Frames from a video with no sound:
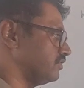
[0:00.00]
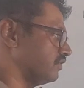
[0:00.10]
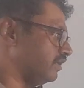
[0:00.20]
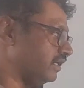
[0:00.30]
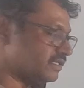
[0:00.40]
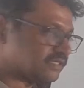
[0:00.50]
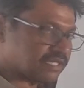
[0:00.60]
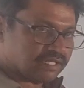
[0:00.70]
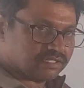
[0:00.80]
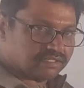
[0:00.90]
So it is,
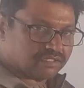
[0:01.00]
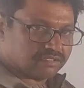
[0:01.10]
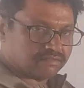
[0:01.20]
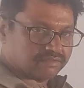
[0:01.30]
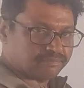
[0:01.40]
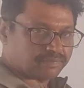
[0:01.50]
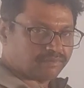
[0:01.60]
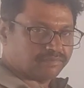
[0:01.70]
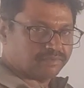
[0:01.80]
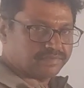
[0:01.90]
the
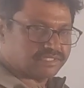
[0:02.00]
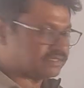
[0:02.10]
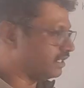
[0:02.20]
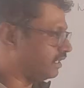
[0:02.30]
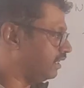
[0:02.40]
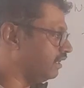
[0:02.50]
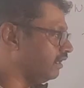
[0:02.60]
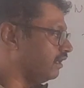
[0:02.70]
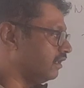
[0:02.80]
problem is telling